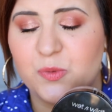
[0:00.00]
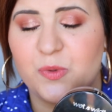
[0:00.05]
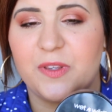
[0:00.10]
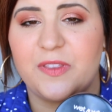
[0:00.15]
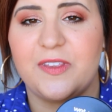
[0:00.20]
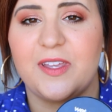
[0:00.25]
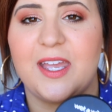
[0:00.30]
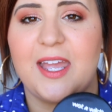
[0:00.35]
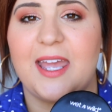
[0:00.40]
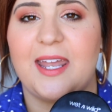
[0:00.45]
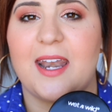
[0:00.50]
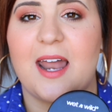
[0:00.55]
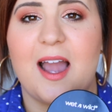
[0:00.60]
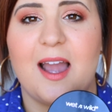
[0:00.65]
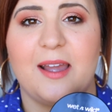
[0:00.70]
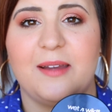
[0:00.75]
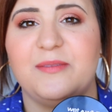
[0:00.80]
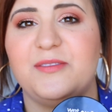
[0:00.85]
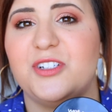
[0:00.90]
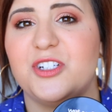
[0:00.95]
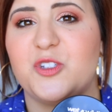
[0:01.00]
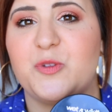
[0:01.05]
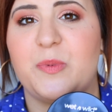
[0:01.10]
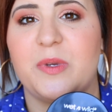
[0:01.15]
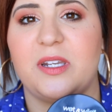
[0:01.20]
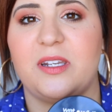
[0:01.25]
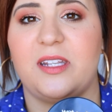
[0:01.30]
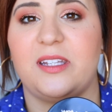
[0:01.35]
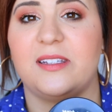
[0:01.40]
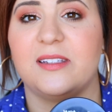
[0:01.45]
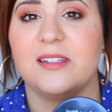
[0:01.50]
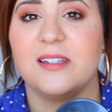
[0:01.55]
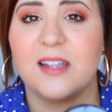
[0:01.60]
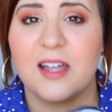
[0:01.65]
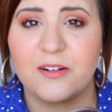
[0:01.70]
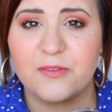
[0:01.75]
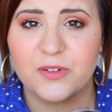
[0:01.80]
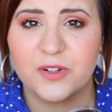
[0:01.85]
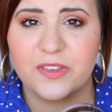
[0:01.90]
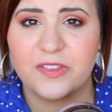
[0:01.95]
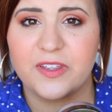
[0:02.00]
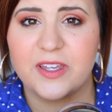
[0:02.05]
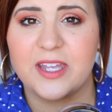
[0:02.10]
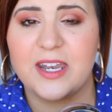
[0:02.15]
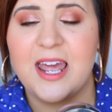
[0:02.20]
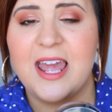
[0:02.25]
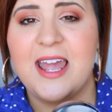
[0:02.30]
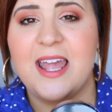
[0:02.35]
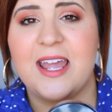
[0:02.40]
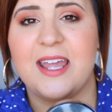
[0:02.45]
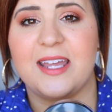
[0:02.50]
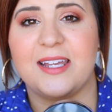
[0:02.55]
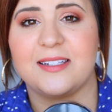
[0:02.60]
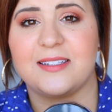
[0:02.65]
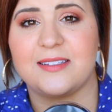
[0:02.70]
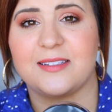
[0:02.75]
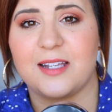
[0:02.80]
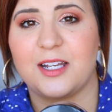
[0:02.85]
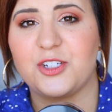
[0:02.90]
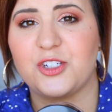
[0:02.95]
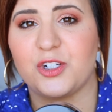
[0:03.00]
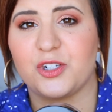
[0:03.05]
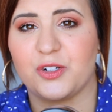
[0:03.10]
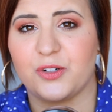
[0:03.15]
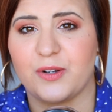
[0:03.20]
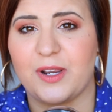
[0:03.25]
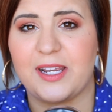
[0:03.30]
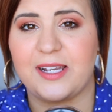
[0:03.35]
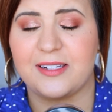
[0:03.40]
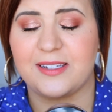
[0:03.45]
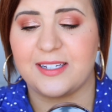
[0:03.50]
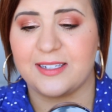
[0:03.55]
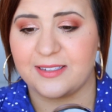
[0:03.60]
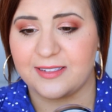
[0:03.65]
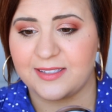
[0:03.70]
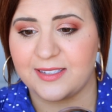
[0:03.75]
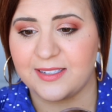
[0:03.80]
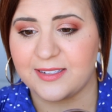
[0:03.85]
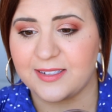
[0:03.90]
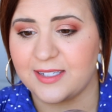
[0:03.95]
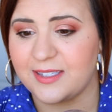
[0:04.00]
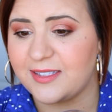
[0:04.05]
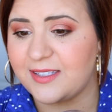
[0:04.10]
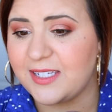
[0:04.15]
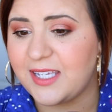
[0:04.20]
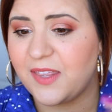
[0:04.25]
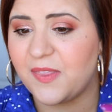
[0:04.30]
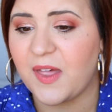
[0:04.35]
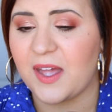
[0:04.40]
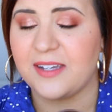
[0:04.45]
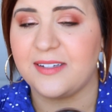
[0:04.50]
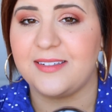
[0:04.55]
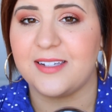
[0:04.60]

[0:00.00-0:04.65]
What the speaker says: with it and I've just been in love with it. It's such a great consistency that